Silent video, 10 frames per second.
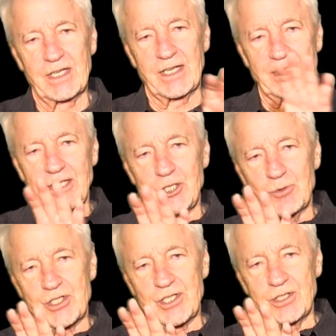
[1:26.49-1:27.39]
and then you
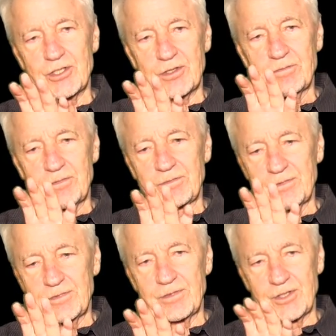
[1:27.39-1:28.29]
would see the
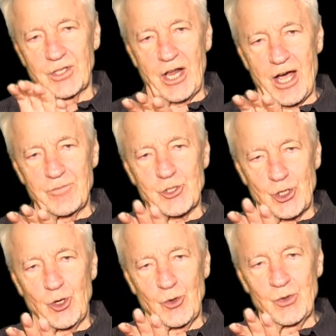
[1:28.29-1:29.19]
the live
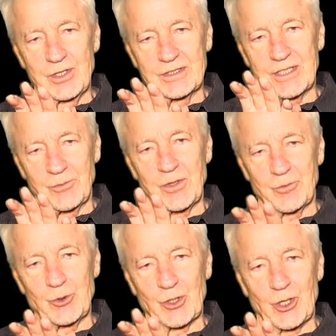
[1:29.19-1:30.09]
show that we
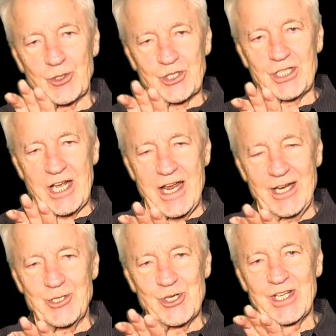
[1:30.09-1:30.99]
were doing on
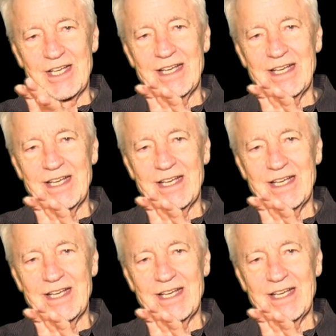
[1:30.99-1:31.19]
stage,